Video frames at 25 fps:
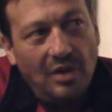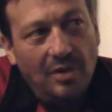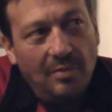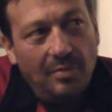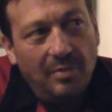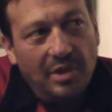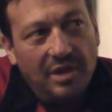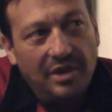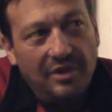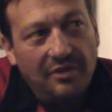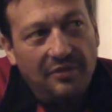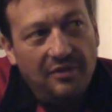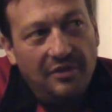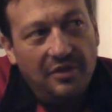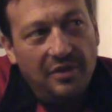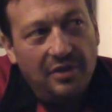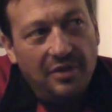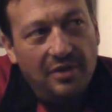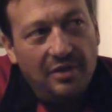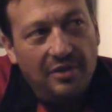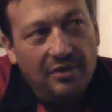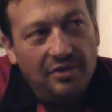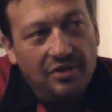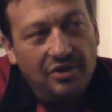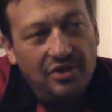But if
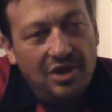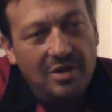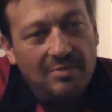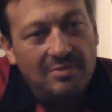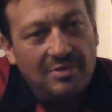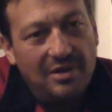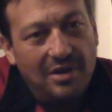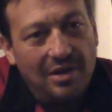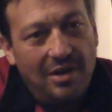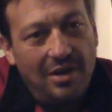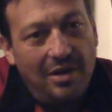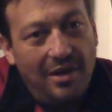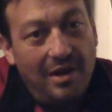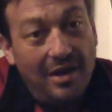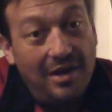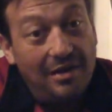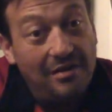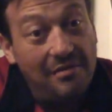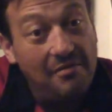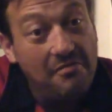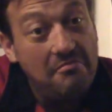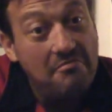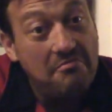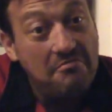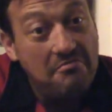the jeep's light,
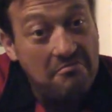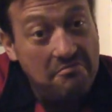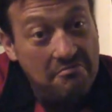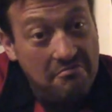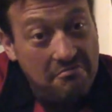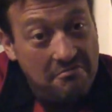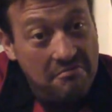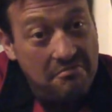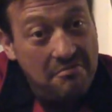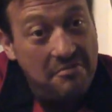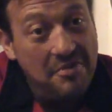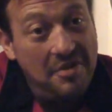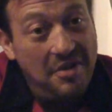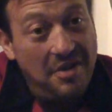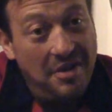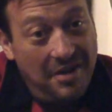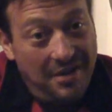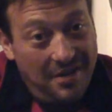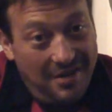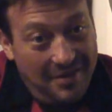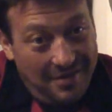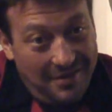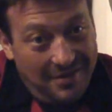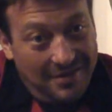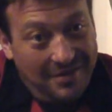
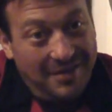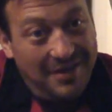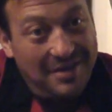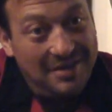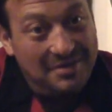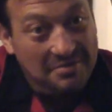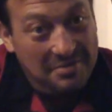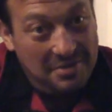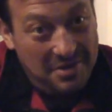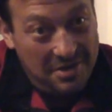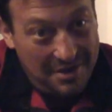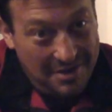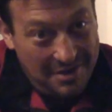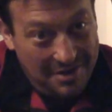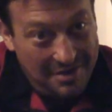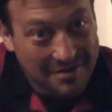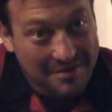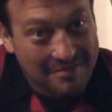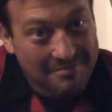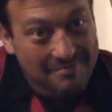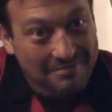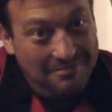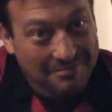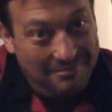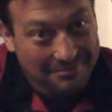yeah, that's when you're
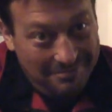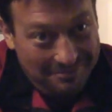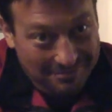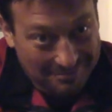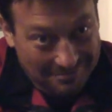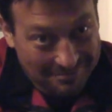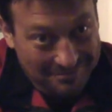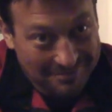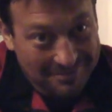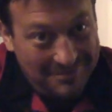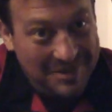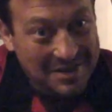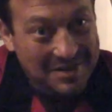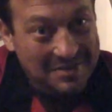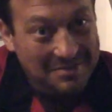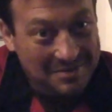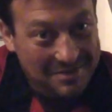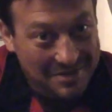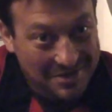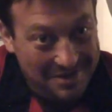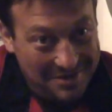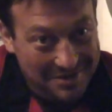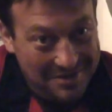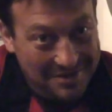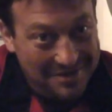going. That's when
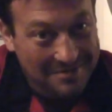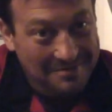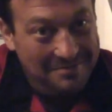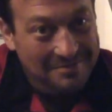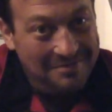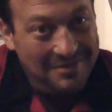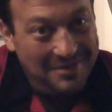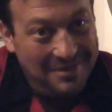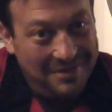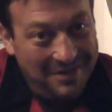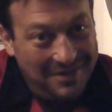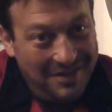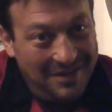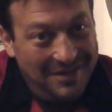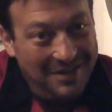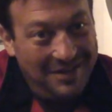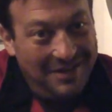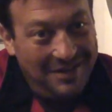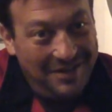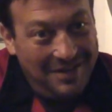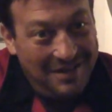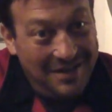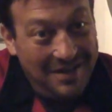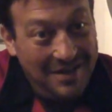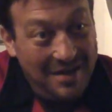you're going.
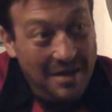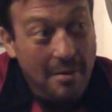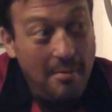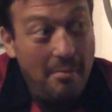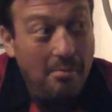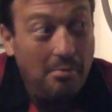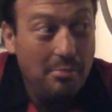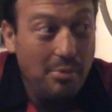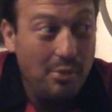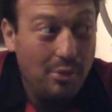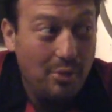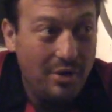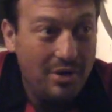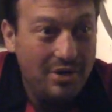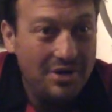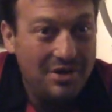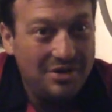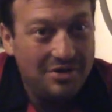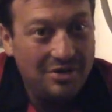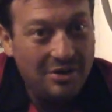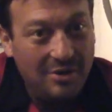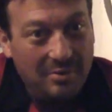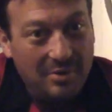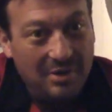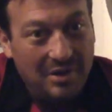Yeah,
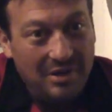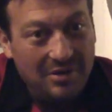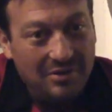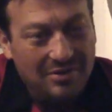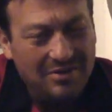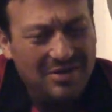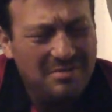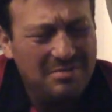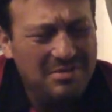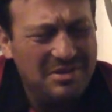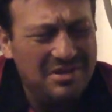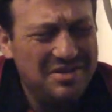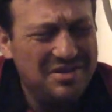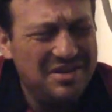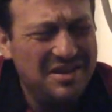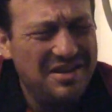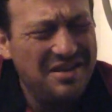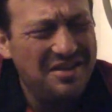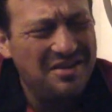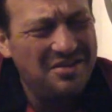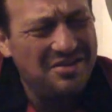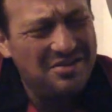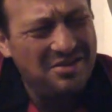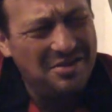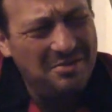pre-shopping. Trouble is, they
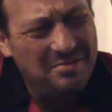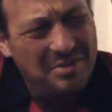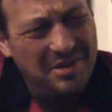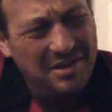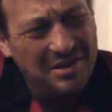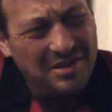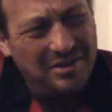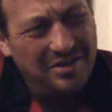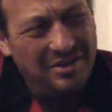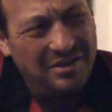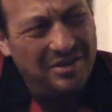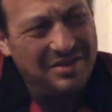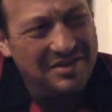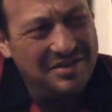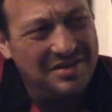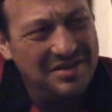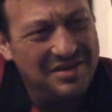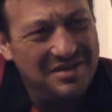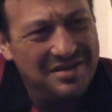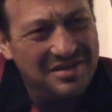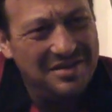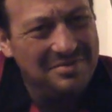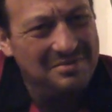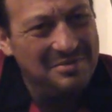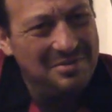go shopping at like
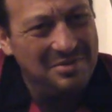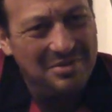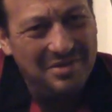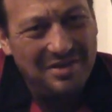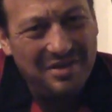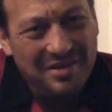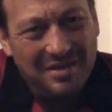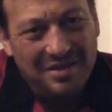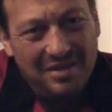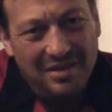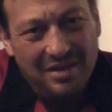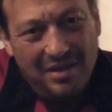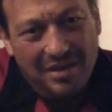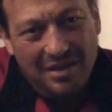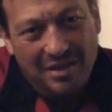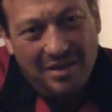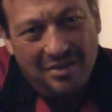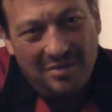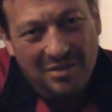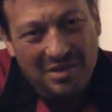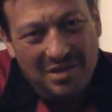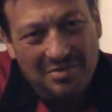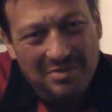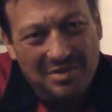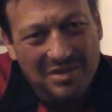6 in the morning,
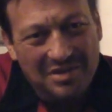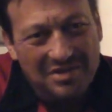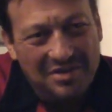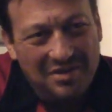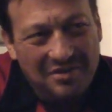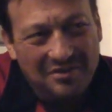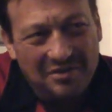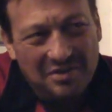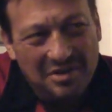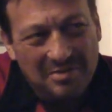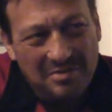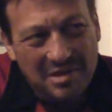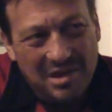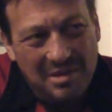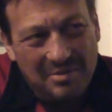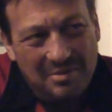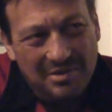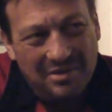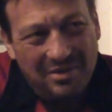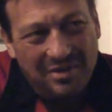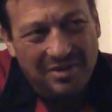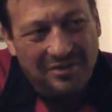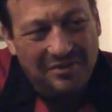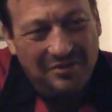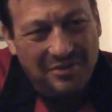which means I've got to be up
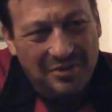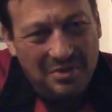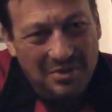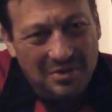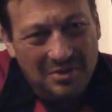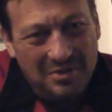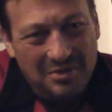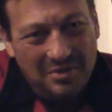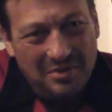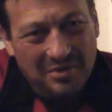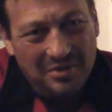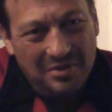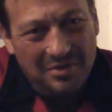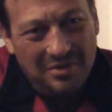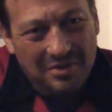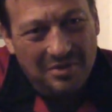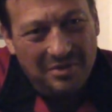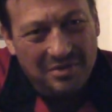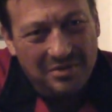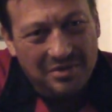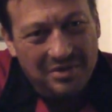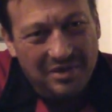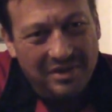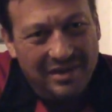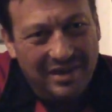at like 4
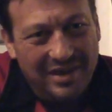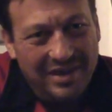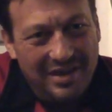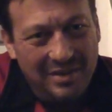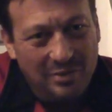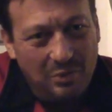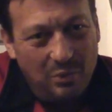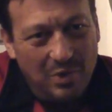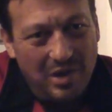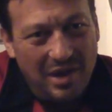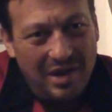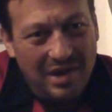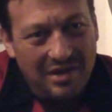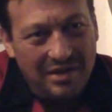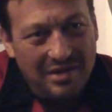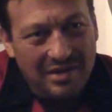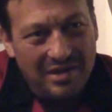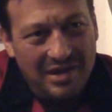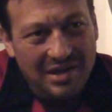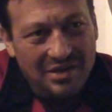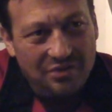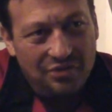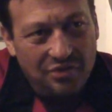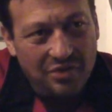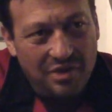to lay in wait
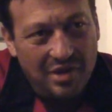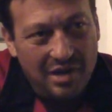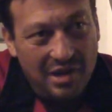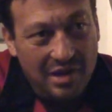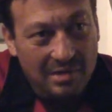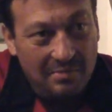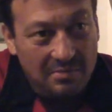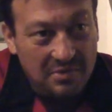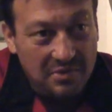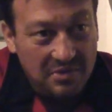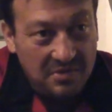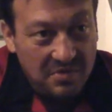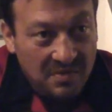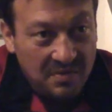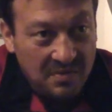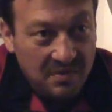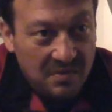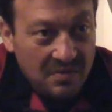near trams.